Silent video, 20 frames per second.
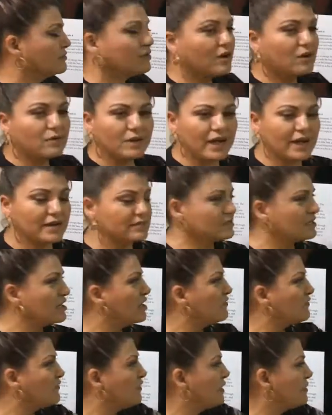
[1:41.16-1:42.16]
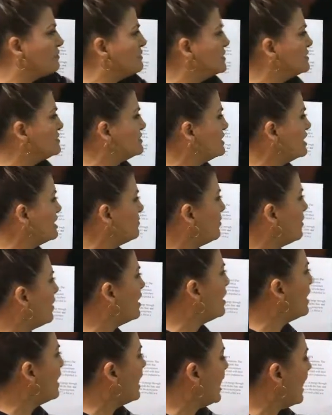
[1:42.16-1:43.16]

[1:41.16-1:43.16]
Correct, from the zebra